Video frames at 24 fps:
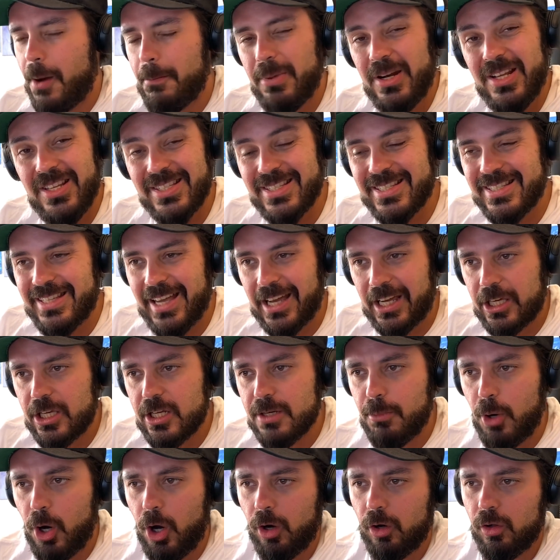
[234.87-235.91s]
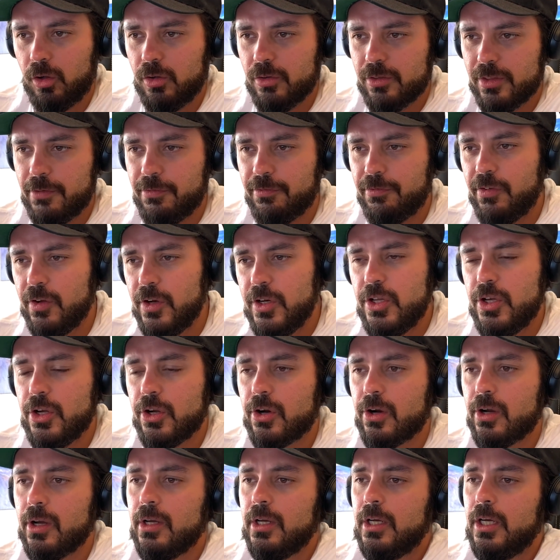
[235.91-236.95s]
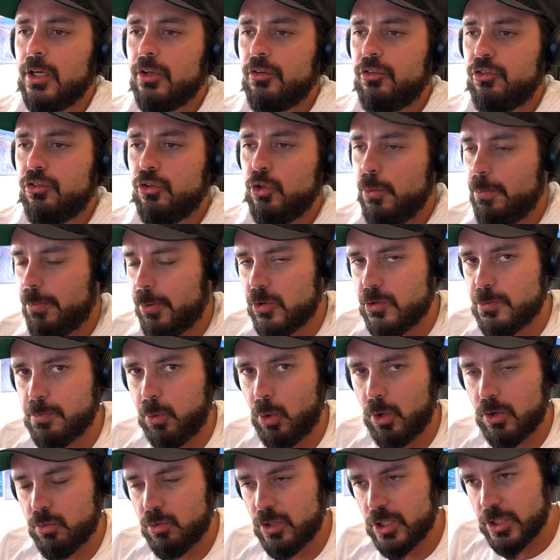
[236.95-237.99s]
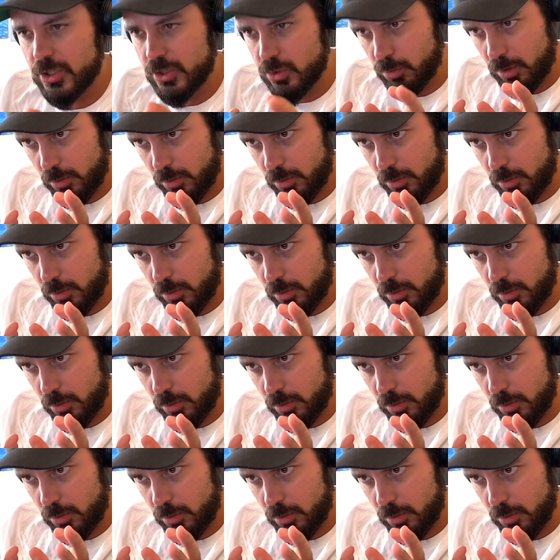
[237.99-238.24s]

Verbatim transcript: company's second model, the Fenyr Supersport, which